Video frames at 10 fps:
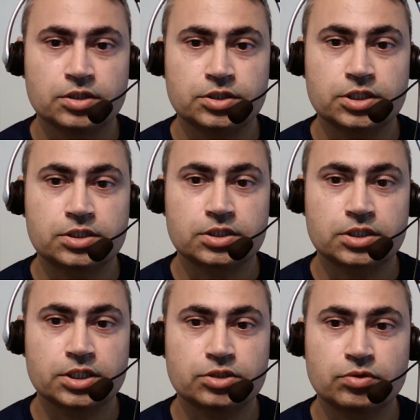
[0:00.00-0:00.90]
Just in
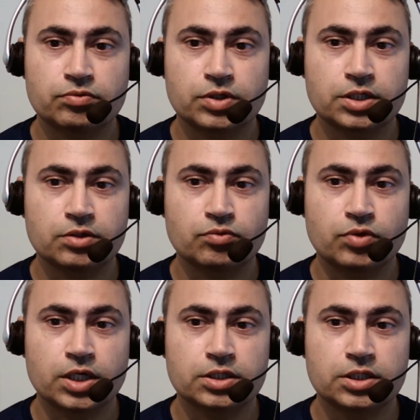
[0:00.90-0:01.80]
case you were wondering
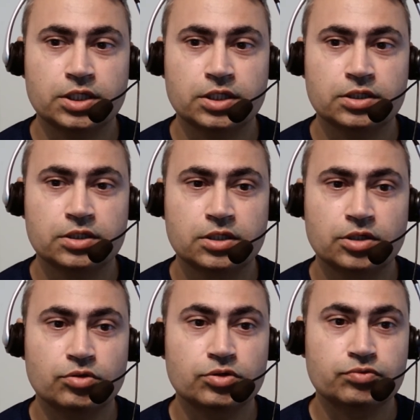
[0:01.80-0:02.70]
why they
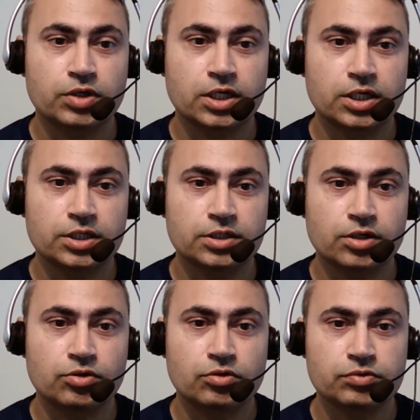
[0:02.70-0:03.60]
close one eye
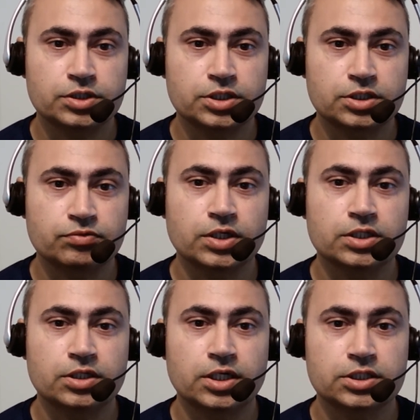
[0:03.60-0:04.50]
and always justify
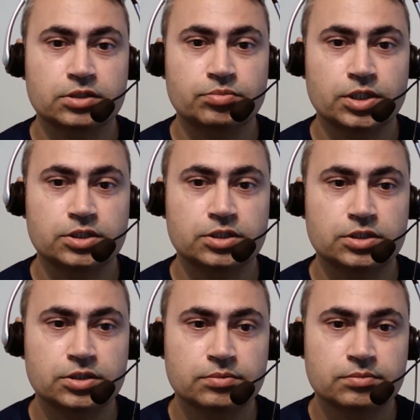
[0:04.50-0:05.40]
the rising
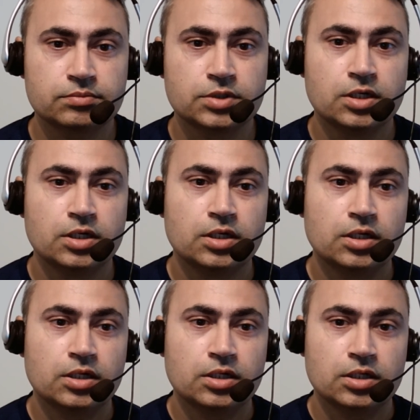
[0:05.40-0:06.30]
prices.
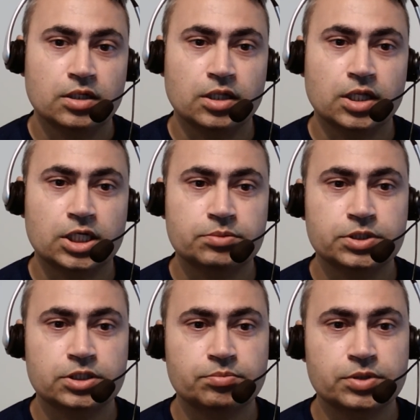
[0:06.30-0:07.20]
Last
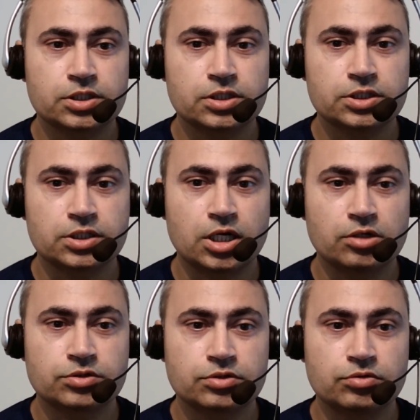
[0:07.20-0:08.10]
piece of puzzle is
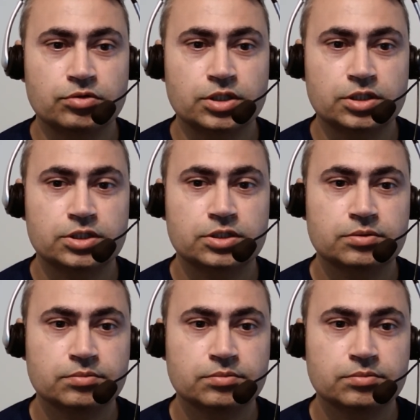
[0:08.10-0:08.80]
house owners.